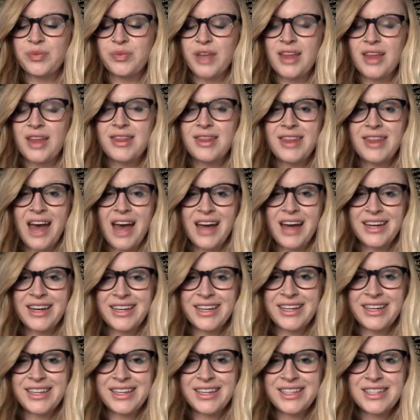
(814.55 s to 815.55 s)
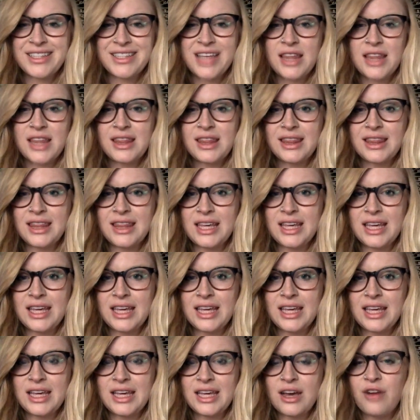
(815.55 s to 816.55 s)
that is
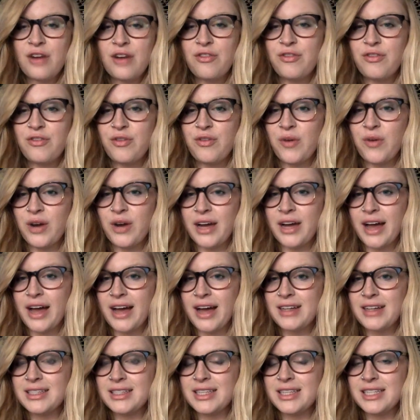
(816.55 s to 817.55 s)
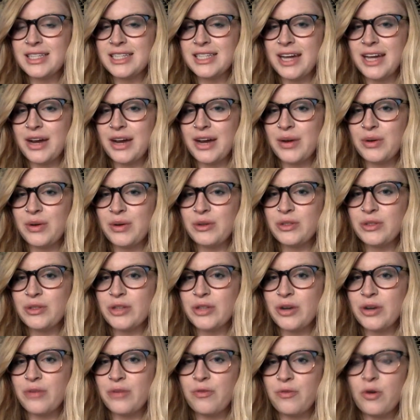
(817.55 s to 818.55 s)
the forecast, the
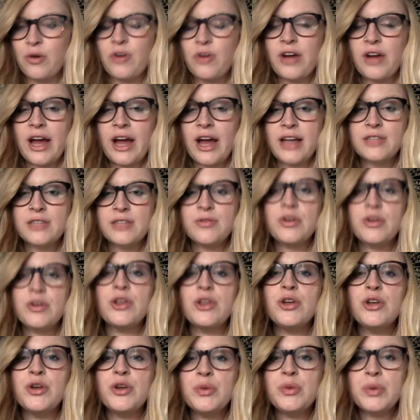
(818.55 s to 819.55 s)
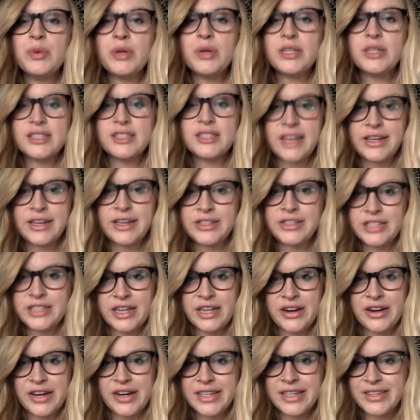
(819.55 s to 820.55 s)
Tarotscope forecast for the new moon in
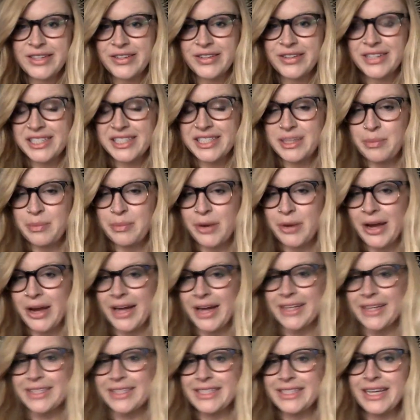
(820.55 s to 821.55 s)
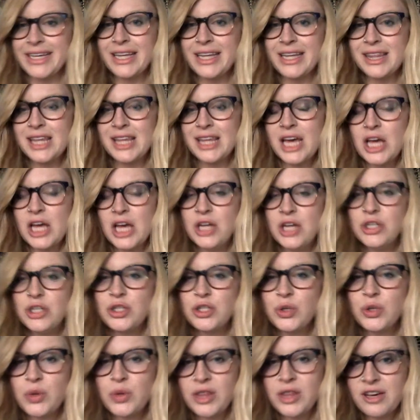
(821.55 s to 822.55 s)
Sagittarius on December 18th,
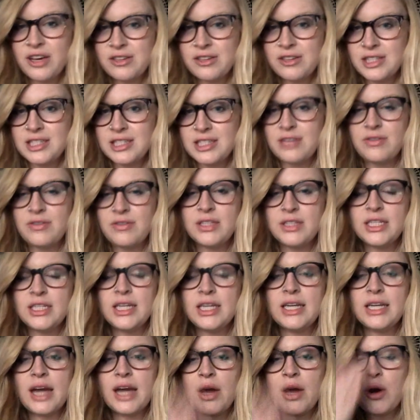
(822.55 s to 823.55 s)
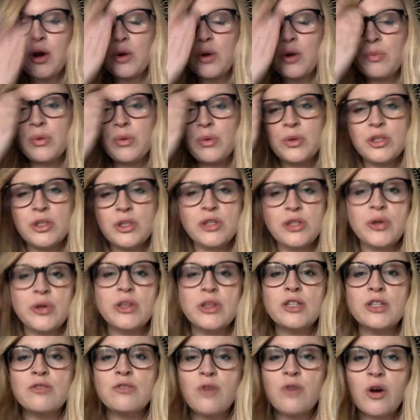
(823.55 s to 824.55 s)
2017. I hope you enjoyed
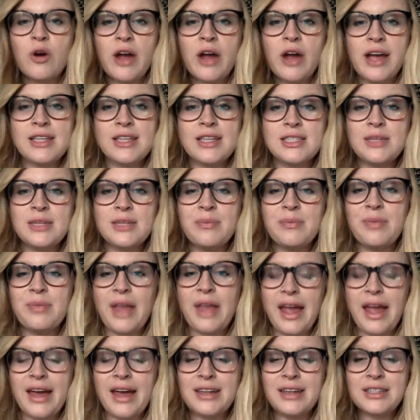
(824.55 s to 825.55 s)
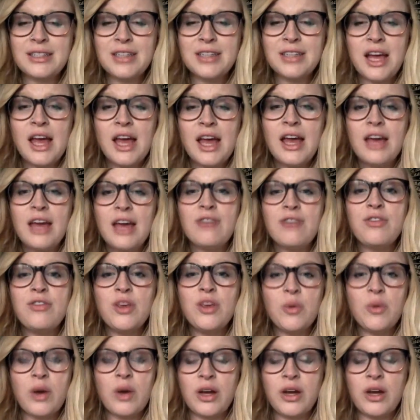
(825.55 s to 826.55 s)
this forecast, and if
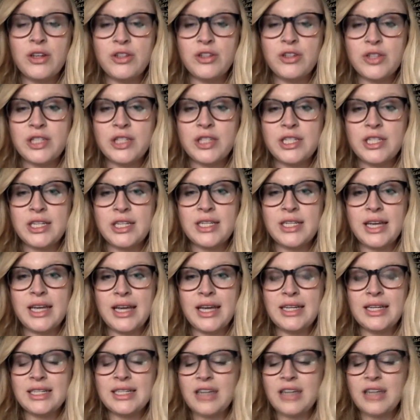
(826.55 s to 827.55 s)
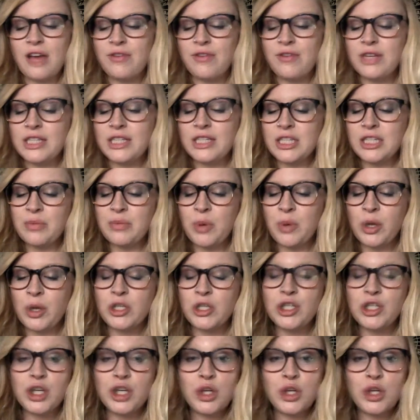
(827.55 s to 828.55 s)
you are interested in diving deeper
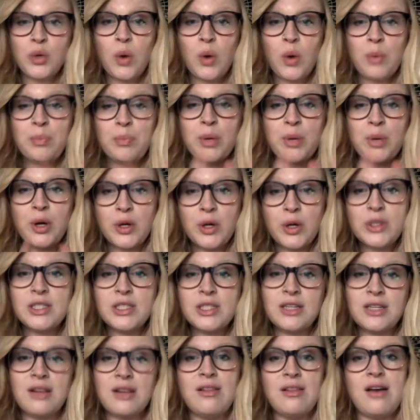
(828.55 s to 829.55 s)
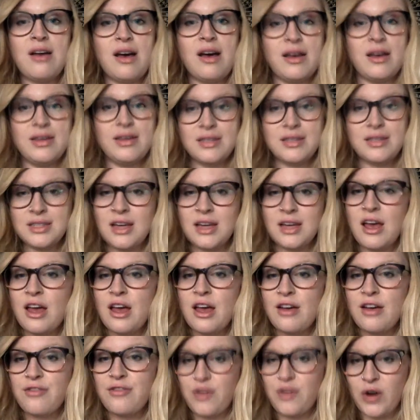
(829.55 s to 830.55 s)
into your personalized
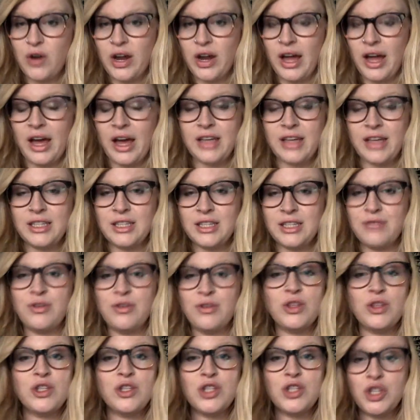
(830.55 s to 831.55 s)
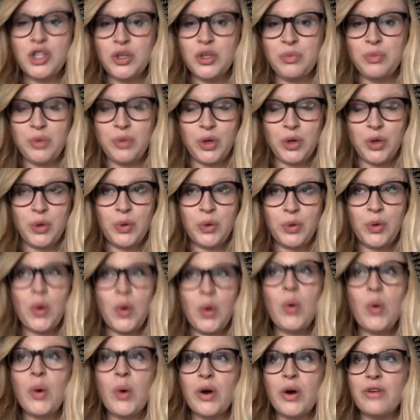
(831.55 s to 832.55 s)
forecast for this new moon,
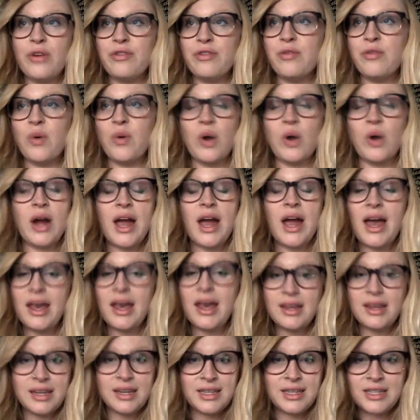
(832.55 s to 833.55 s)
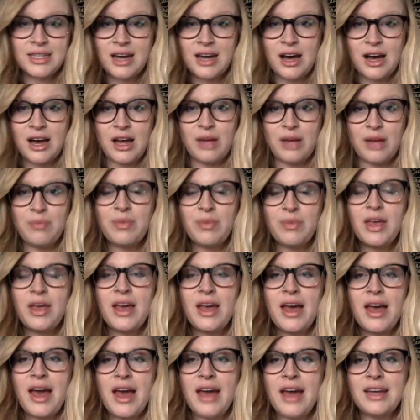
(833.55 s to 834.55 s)
or for any time,
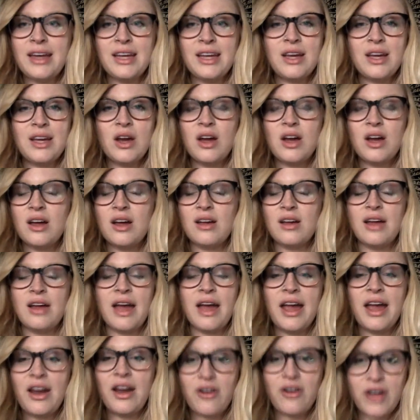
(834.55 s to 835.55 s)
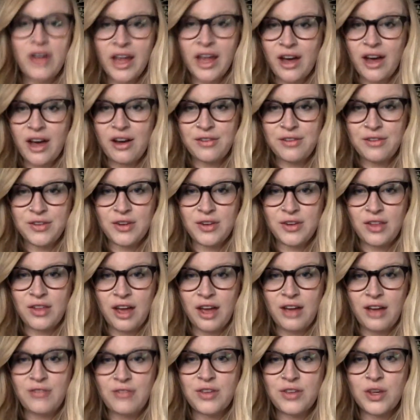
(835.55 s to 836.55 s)
any area of your
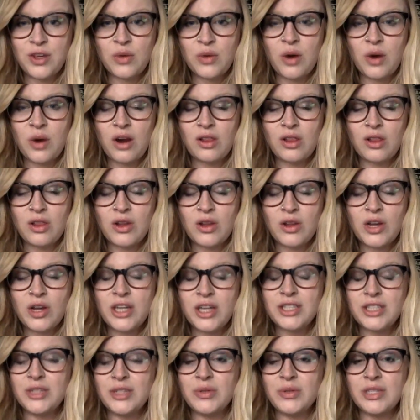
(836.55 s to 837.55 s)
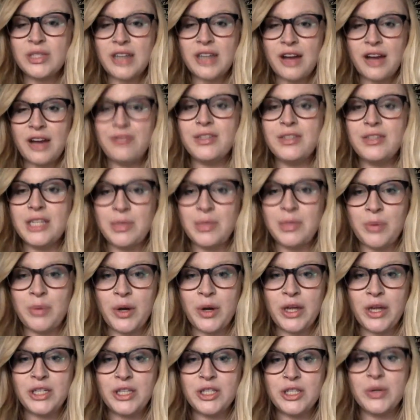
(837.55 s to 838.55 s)
life you are looking to dive deeper
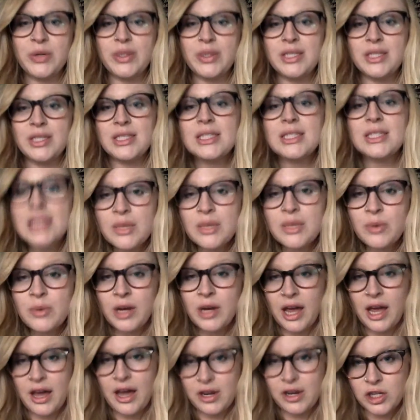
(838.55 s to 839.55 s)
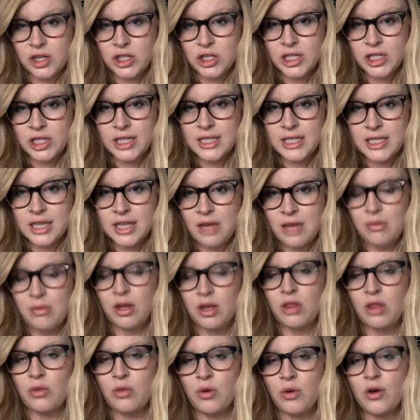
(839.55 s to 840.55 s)
into and see what energy is coming
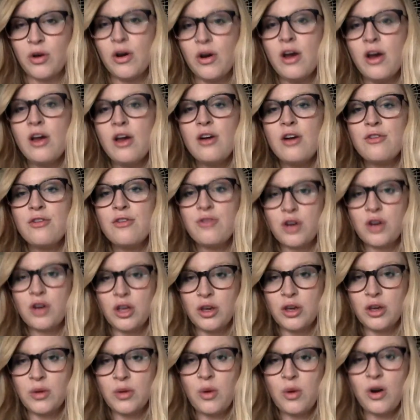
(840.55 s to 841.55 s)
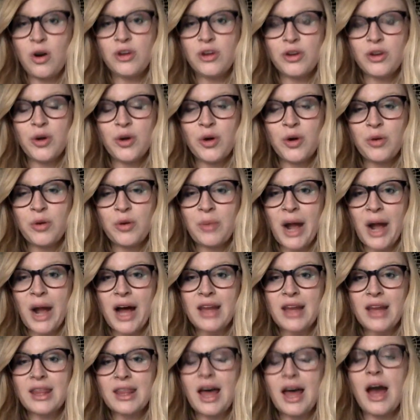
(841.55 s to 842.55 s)
through for you on your own
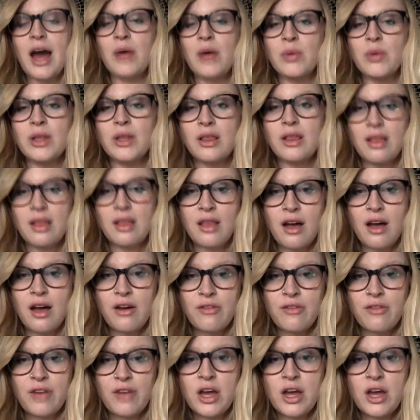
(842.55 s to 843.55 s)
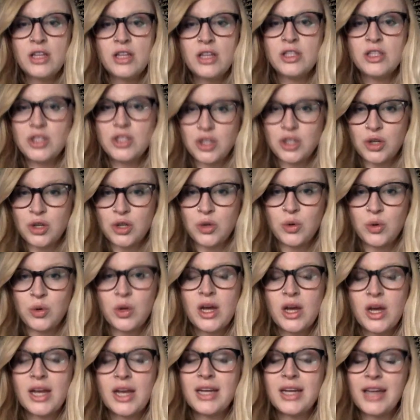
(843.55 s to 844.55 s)
path, I would love to
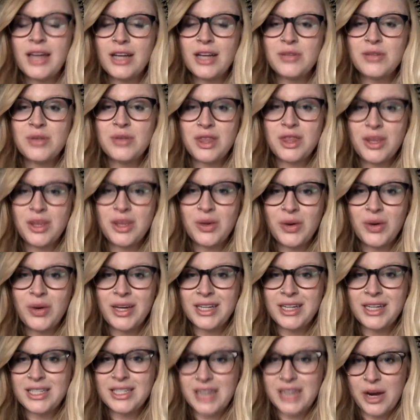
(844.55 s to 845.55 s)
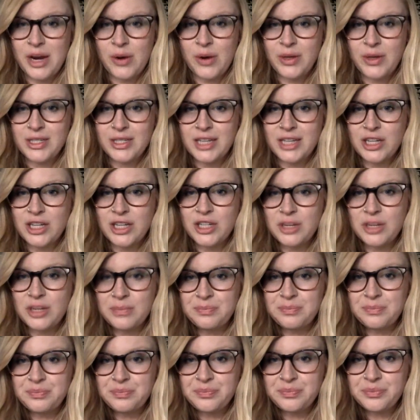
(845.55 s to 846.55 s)
connect with you in a tarot session.
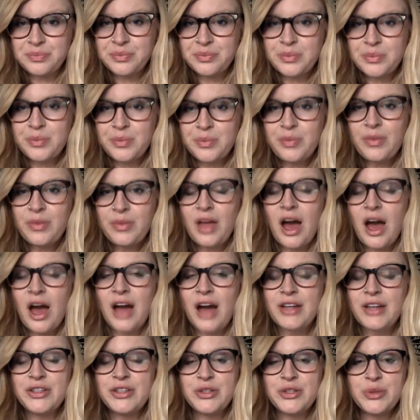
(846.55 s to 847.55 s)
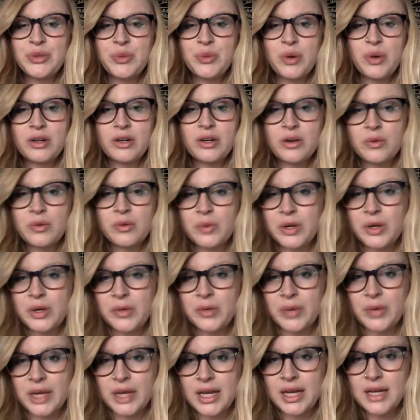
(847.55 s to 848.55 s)
I do one-on-one
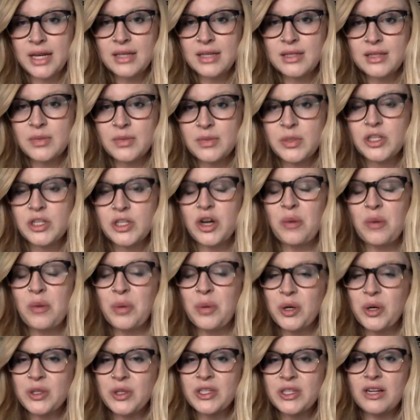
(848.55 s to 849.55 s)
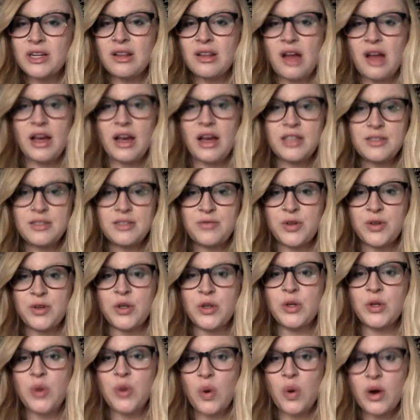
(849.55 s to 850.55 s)
readings, which are personalized for
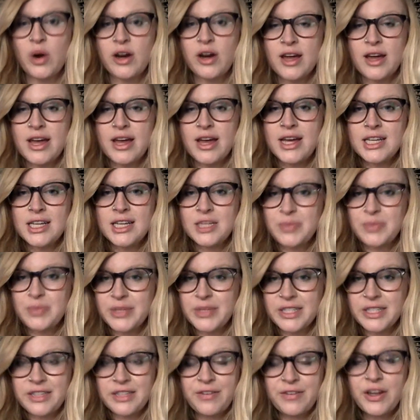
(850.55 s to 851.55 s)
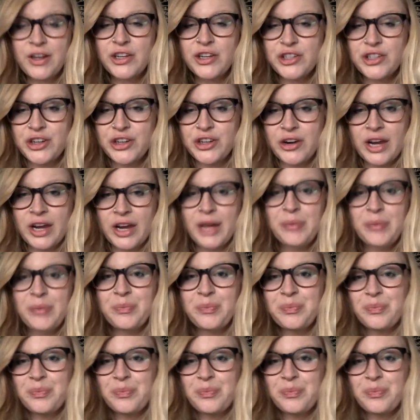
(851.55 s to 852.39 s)
your specific journey,